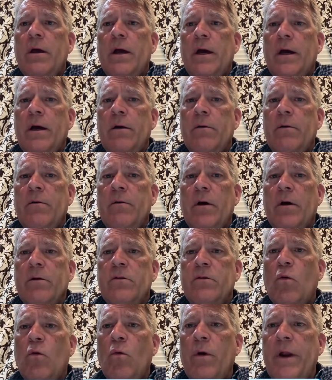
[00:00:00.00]

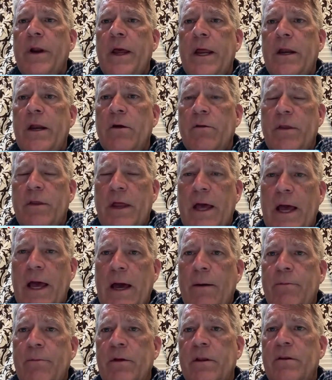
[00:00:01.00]
a tornado that
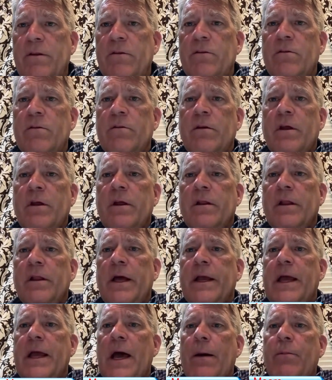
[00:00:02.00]
happens,
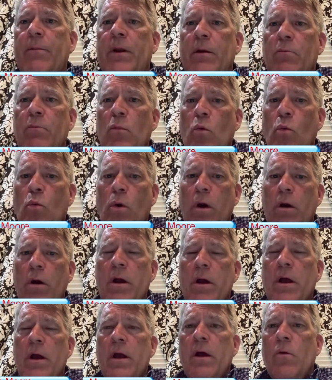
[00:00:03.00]
like happened in
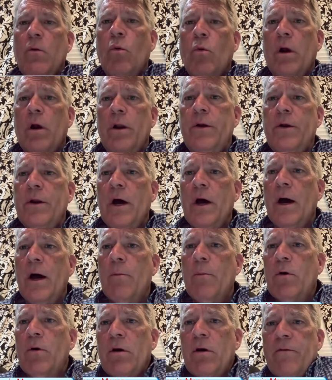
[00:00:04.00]
Moore, where a
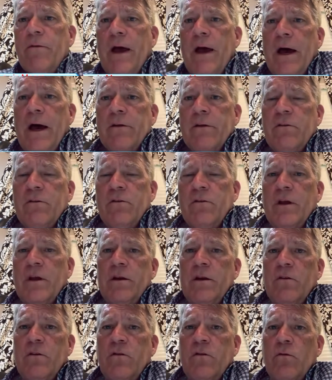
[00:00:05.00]
number of houses
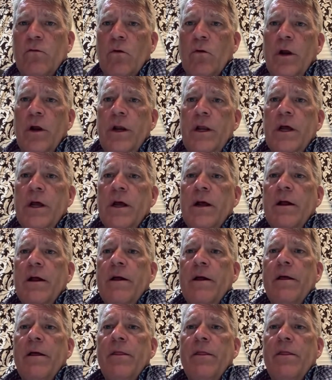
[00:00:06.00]
get destroyed,
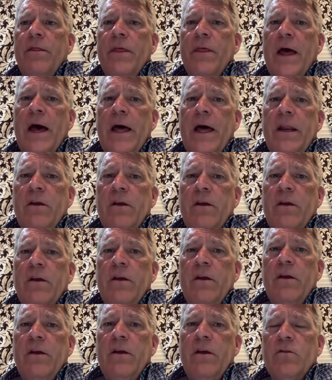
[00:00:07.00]
that is
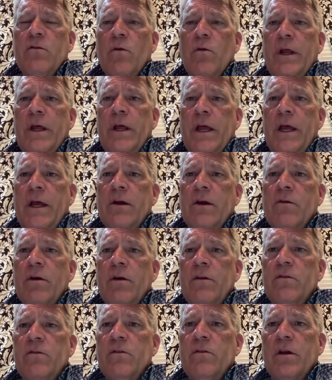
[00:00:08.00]
going to
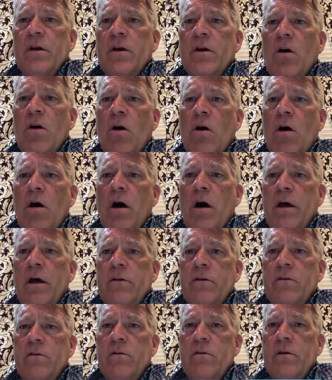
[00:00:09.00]
increase the
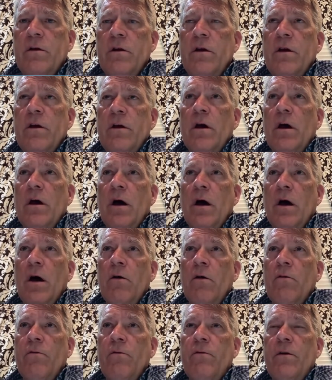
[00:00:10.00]
cost
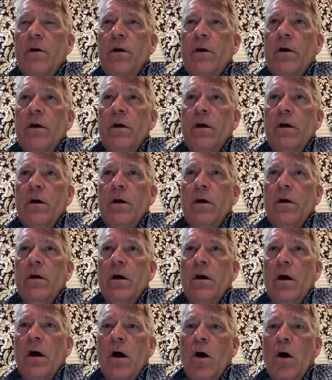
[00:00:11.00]
of
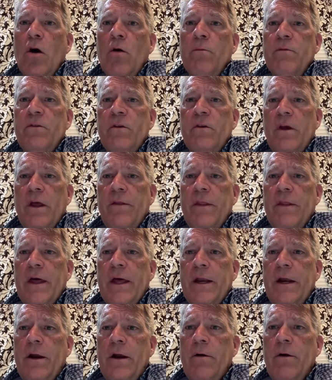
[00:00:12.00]
homes in that
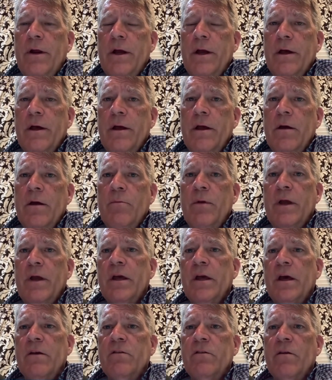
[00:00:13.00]
area
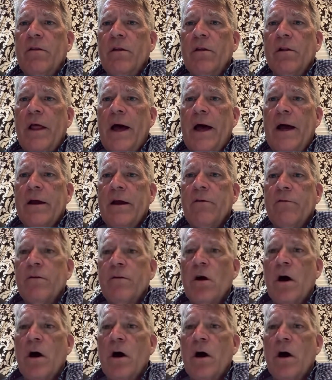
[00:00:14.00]
because of the lack of